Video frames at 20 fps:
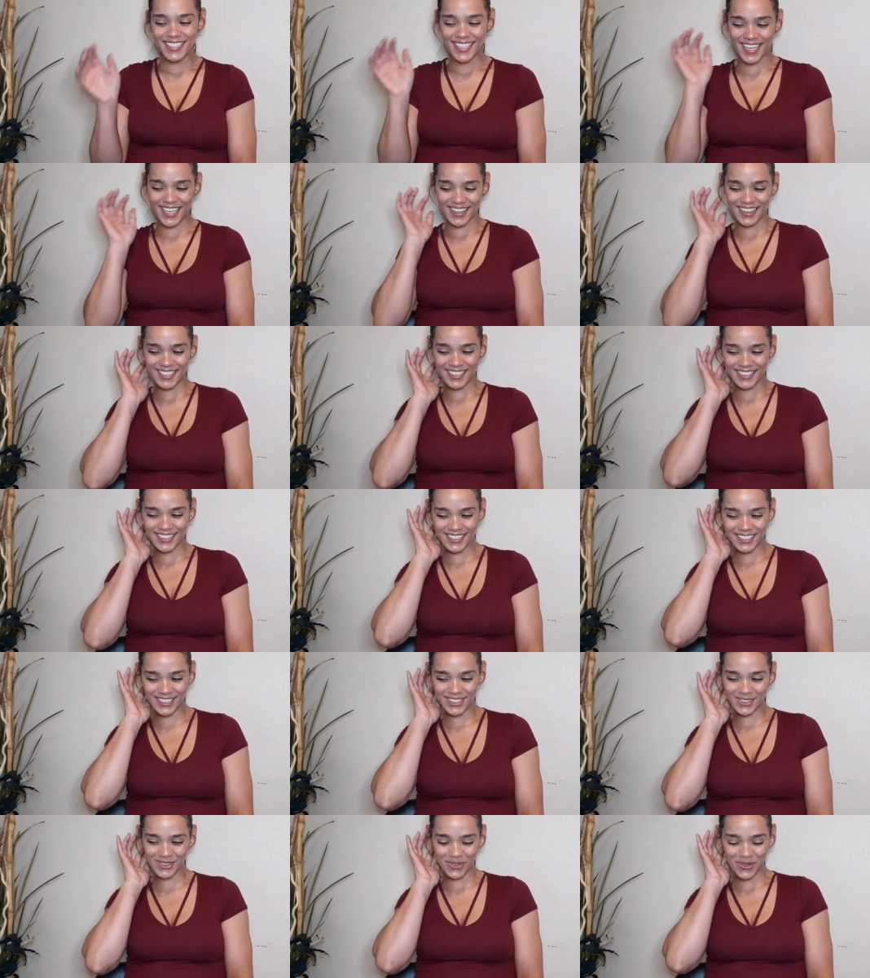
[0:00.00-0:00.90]
Yeah, this
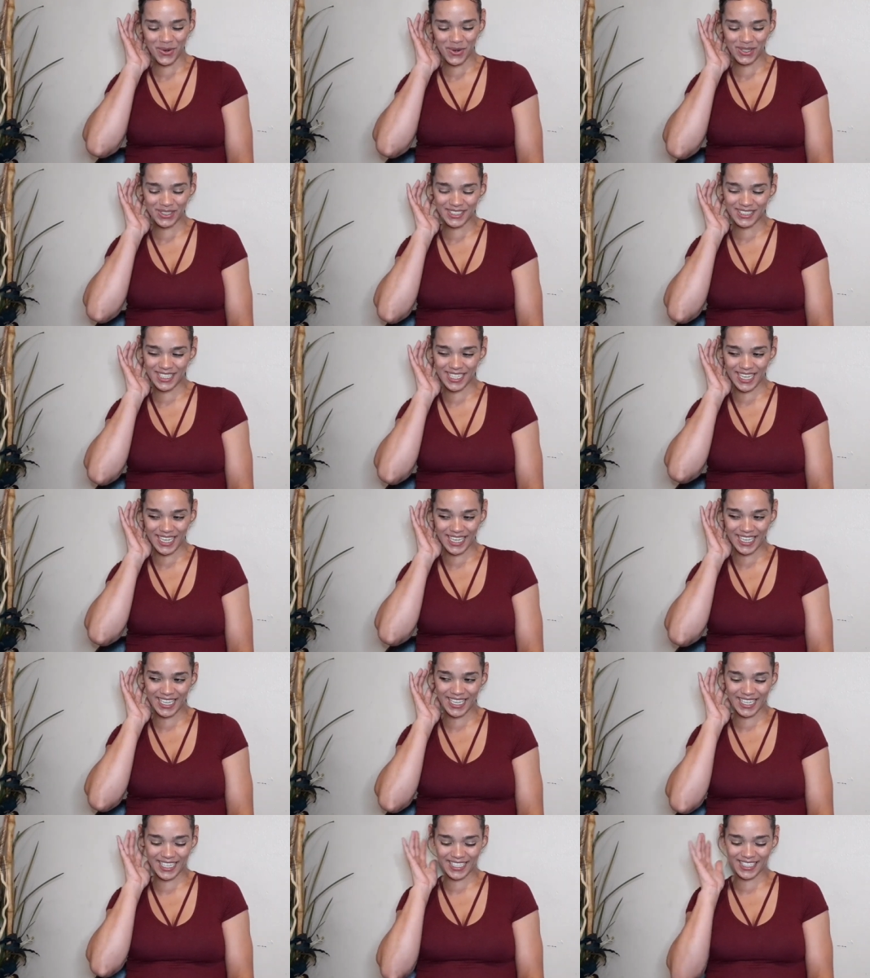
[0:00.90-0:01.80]
is towards the
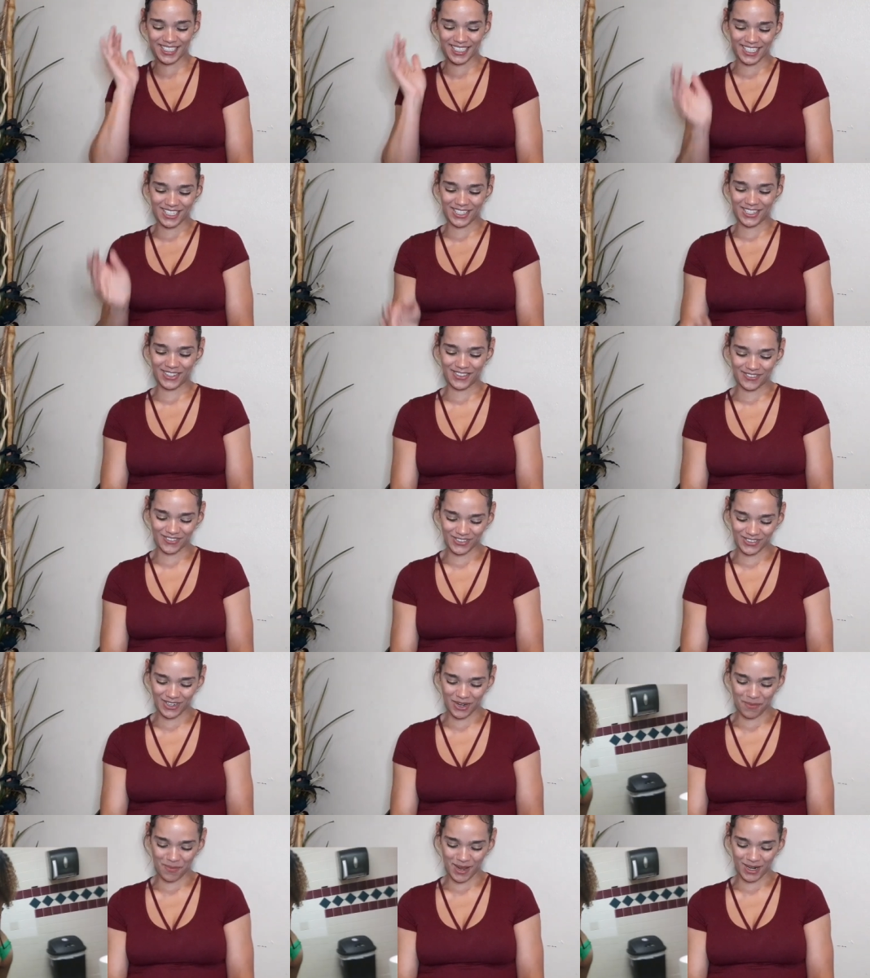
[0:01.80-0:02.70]
end of,
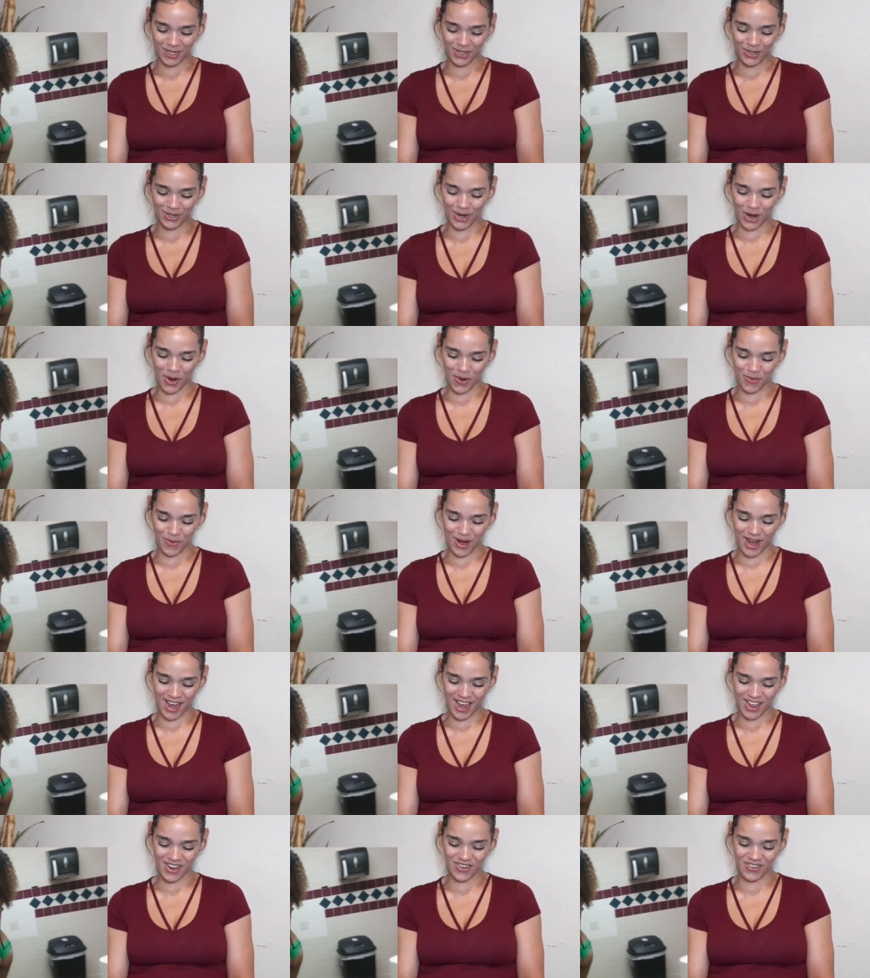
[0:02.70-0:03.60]
you know, my little go
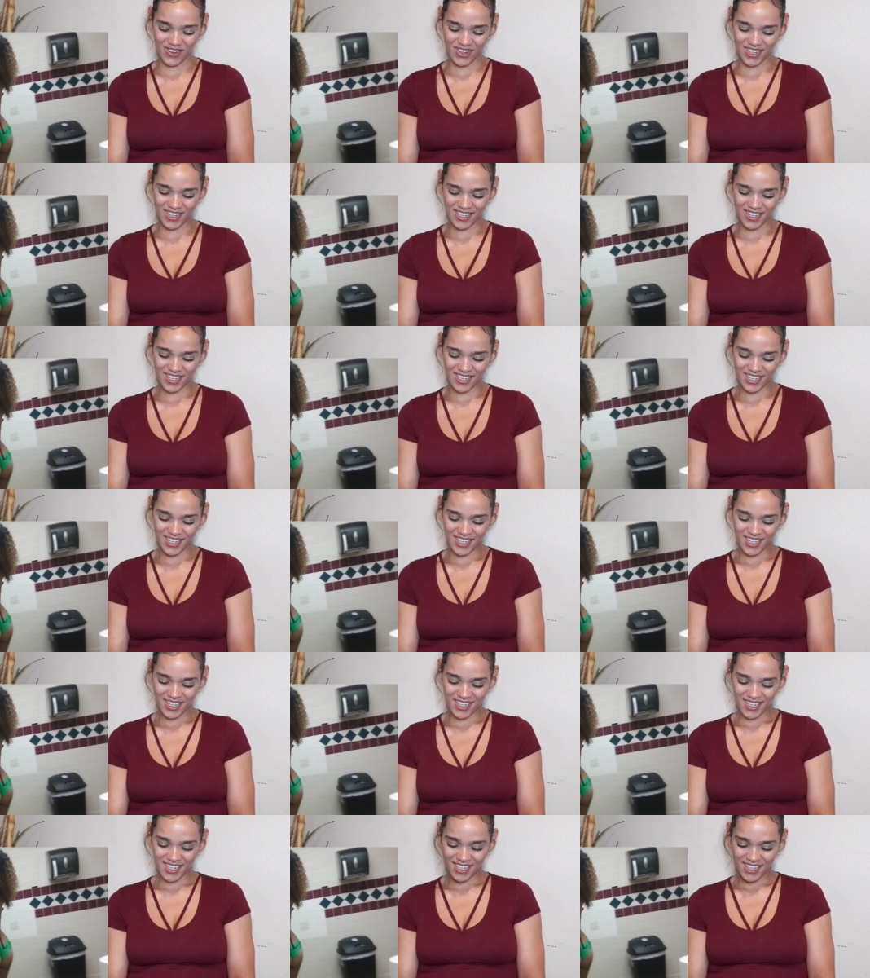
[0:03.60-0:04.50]
round
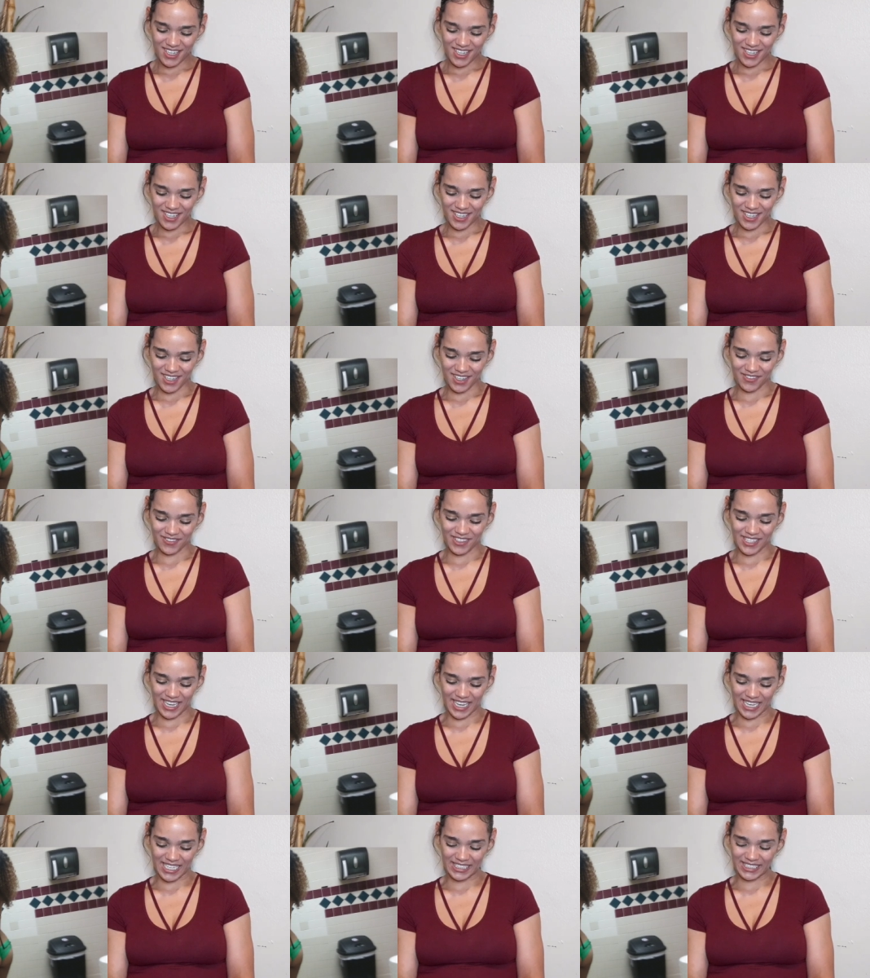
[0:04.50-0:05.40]
of
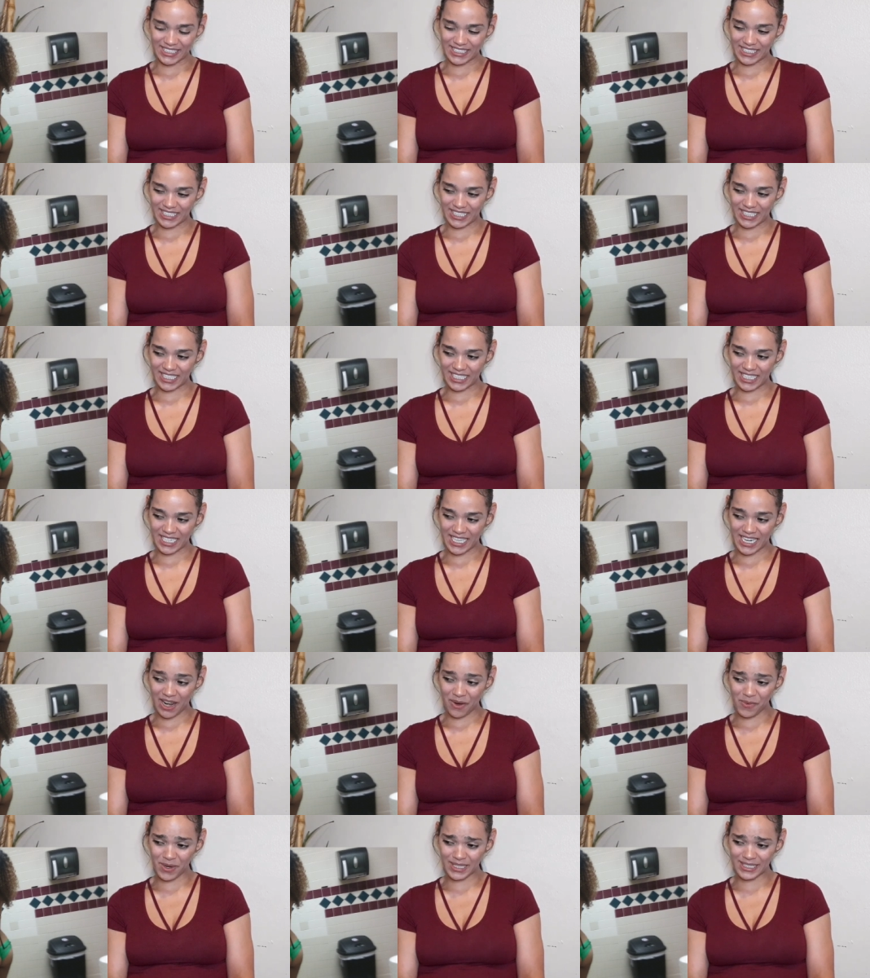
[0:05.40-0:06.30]
dancing.
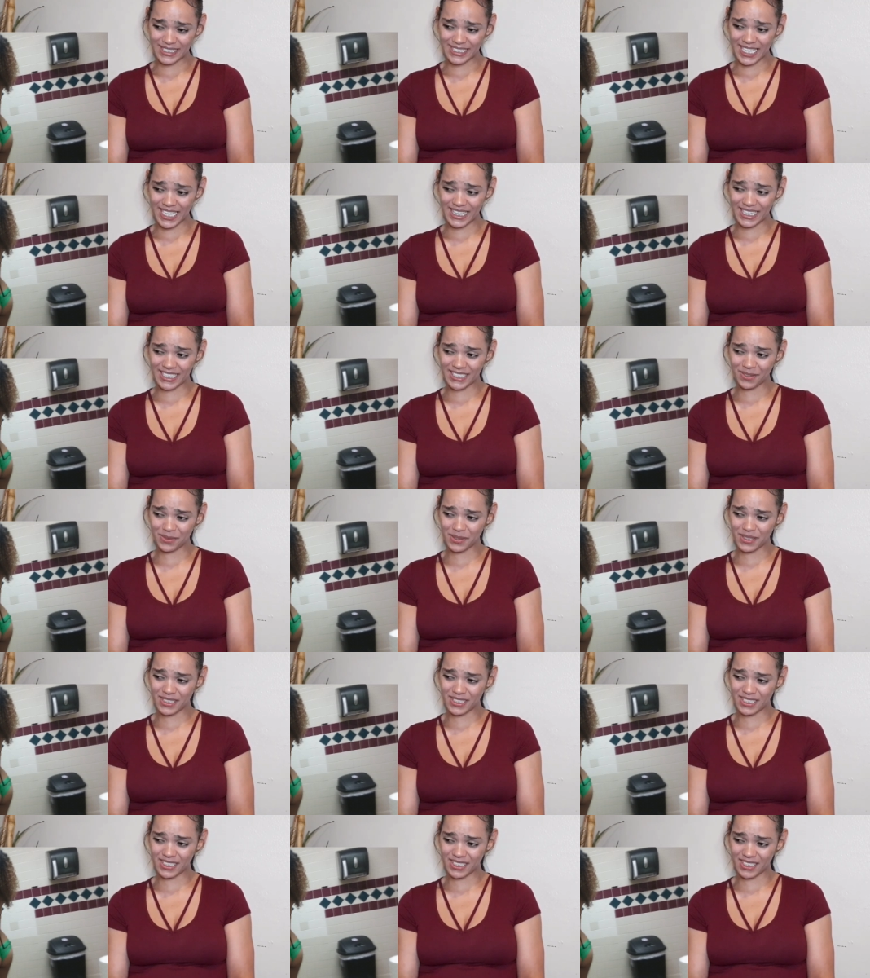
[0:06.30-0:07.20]
And I want to say this
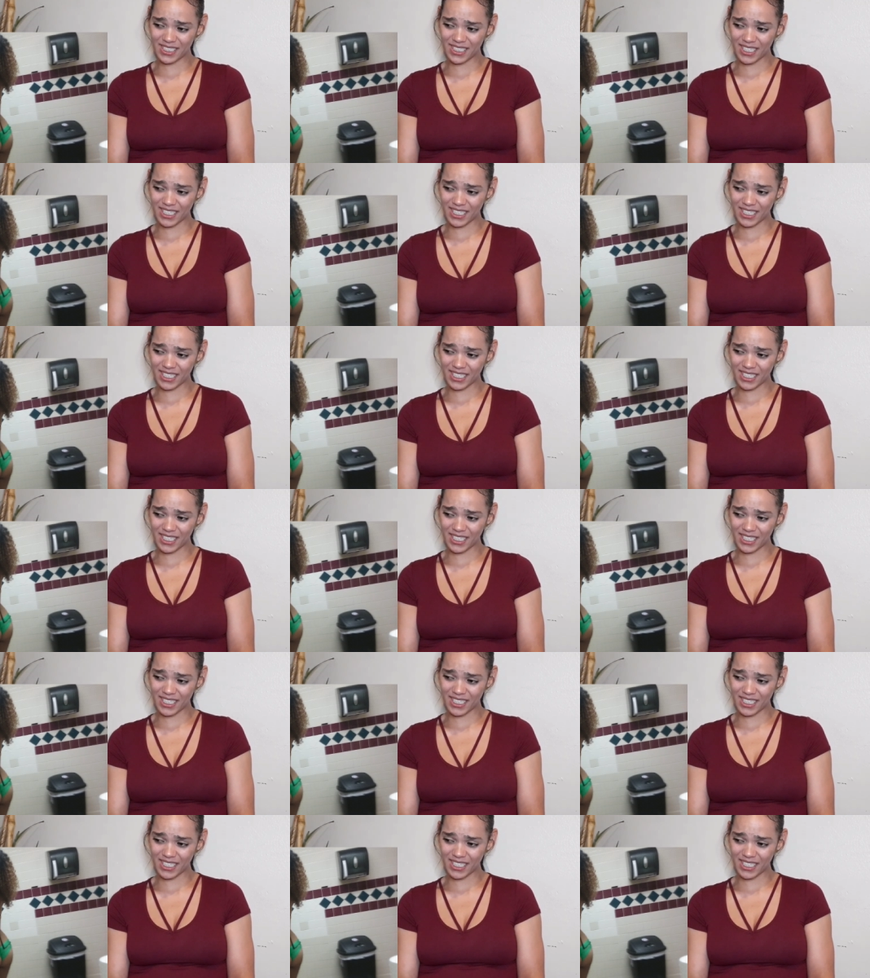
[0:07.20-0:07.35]
was